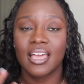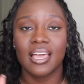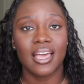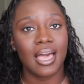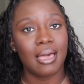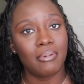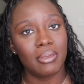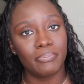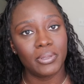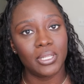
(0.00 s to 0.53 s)

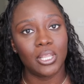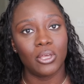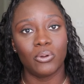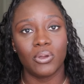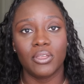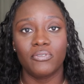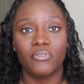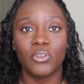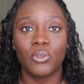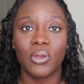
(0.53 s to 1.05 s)
Comment below
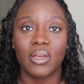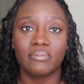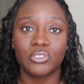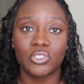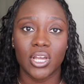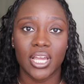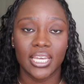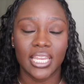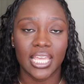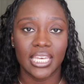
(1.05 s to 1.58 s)
if you have
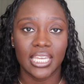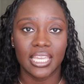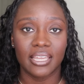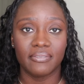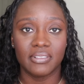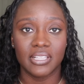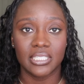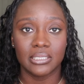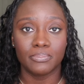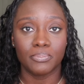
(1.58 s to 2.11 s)
tried any
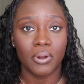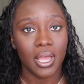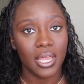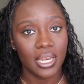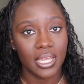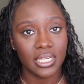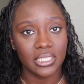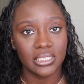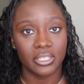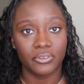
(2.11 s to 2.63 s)
of these
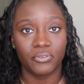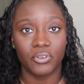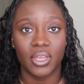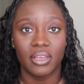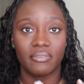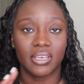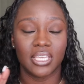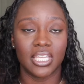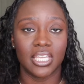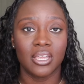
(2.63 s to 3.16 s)
products, if you
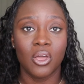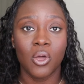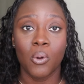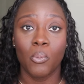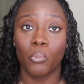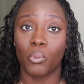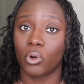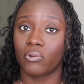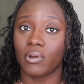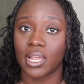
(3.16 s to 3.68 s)
have any
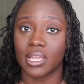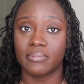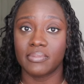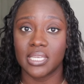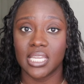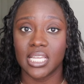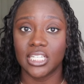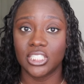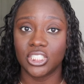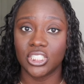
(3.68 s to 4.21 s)
more
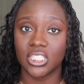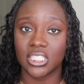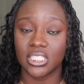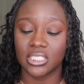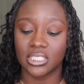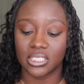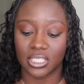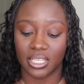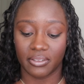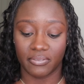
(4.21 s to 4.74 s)

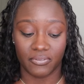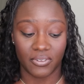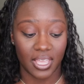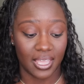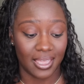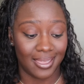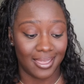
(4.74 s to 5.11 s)
recommendations, if